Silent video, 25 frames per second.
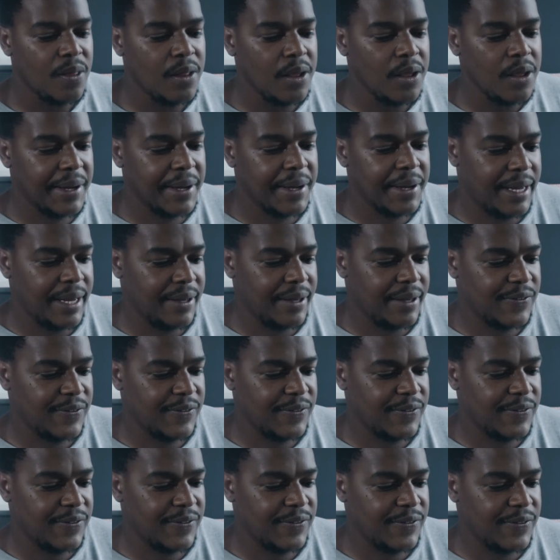Okay,
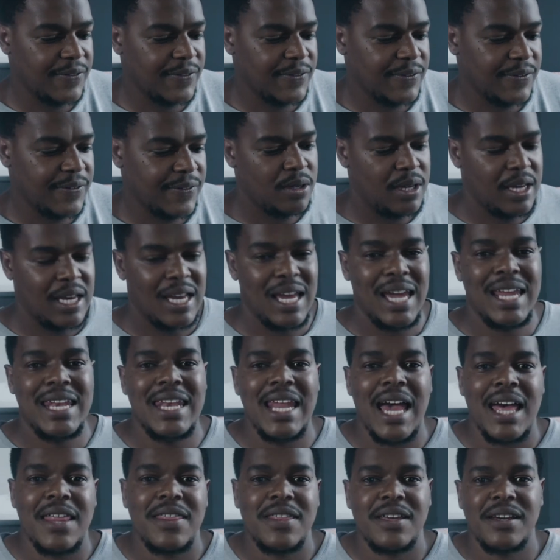so
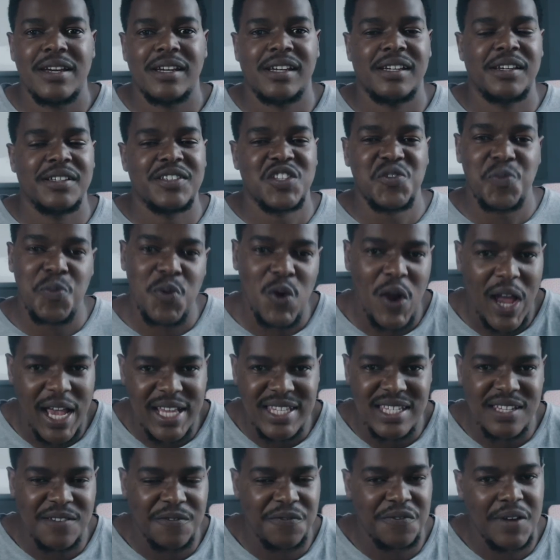another
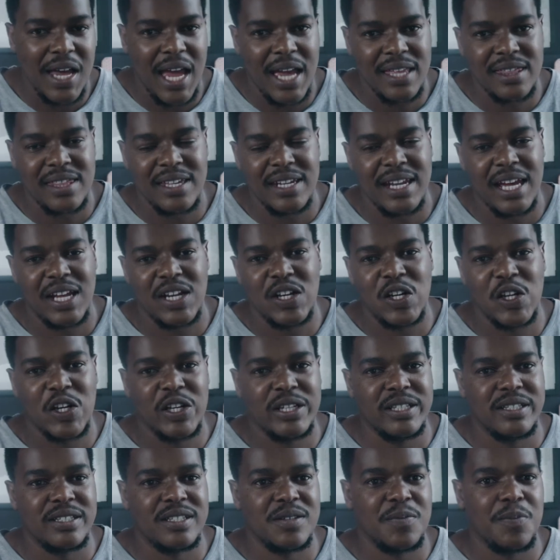surprising fact that I
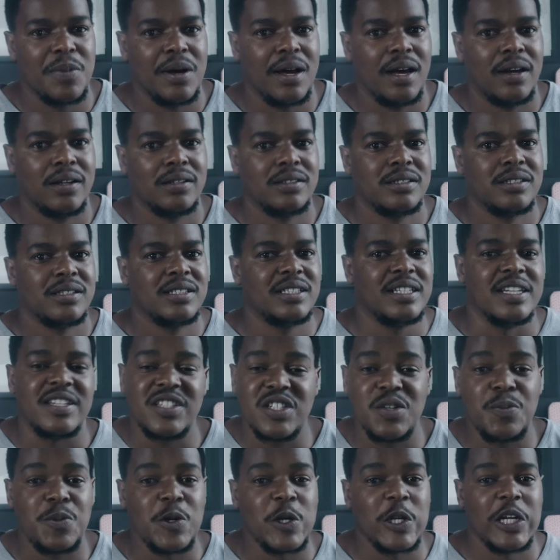learned about
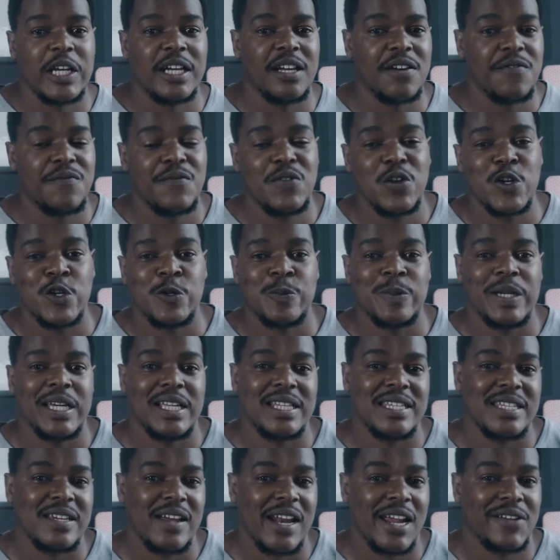distributing a film in
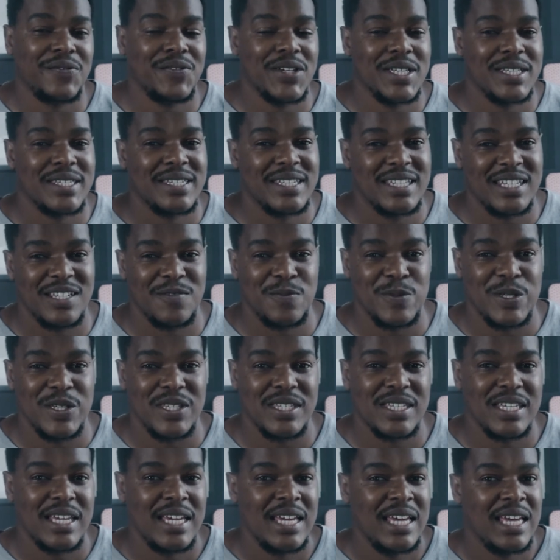South African
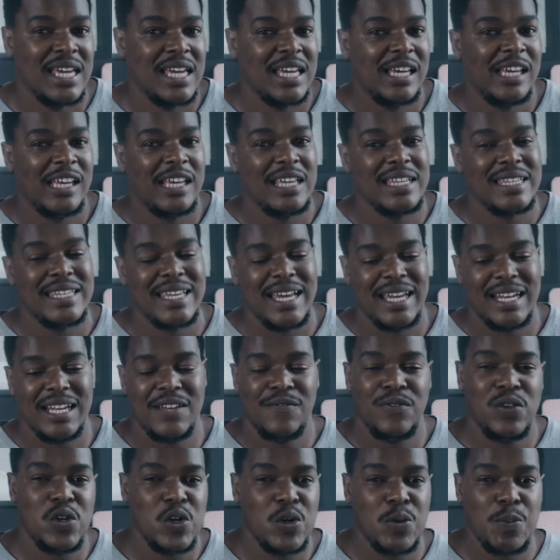cinemas is that
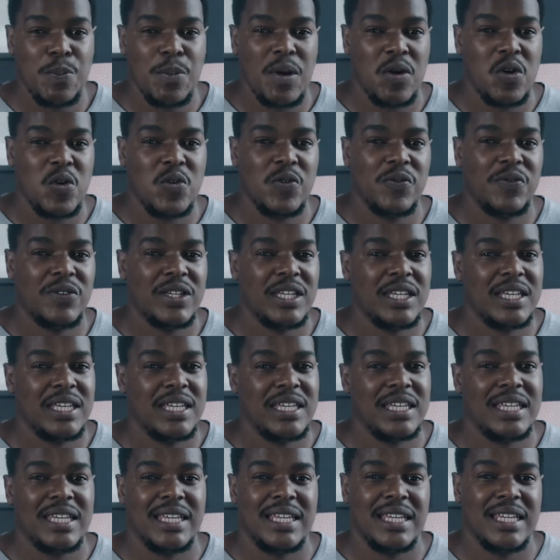if your
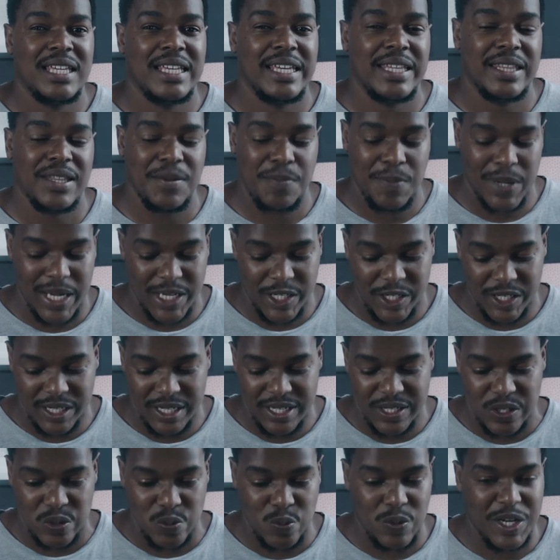movie, the budget
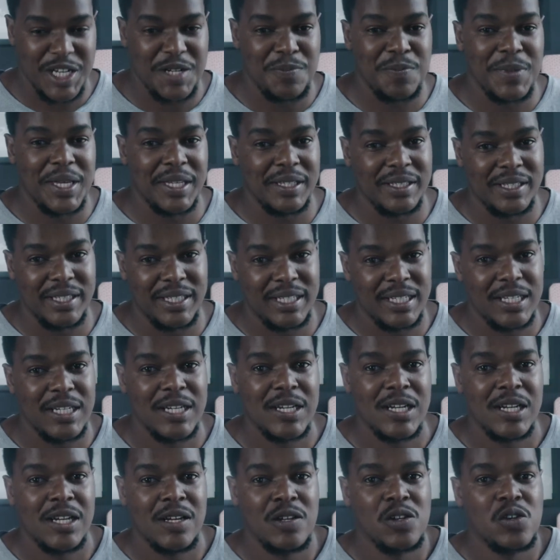is 1 million,
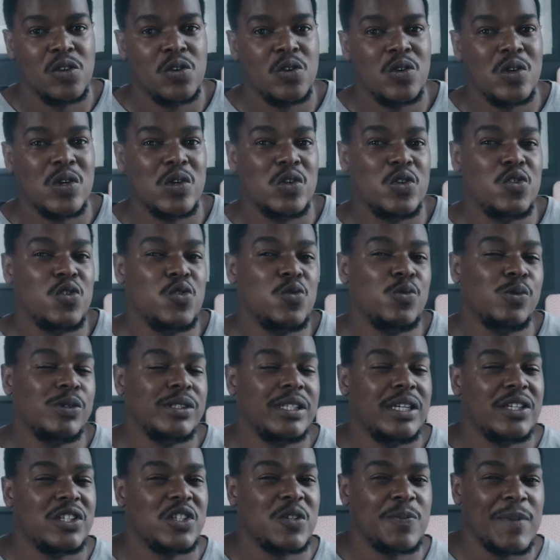you will
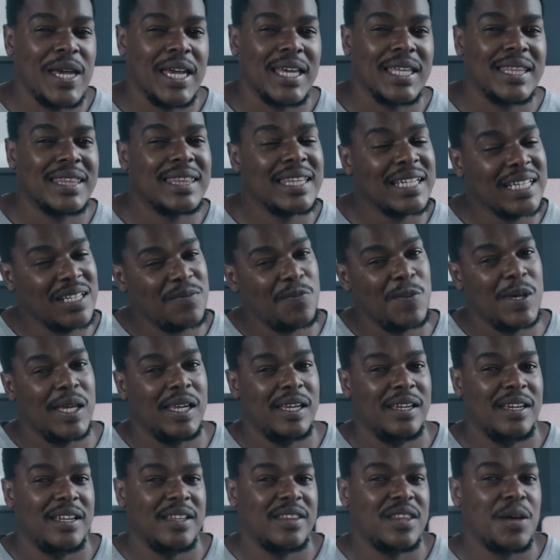need to make 3
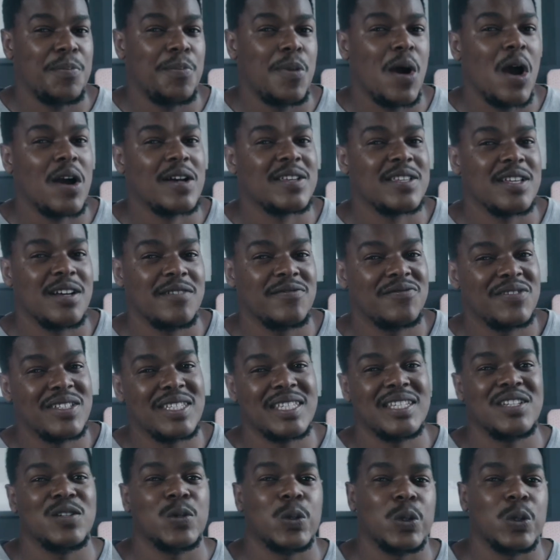million at the box office in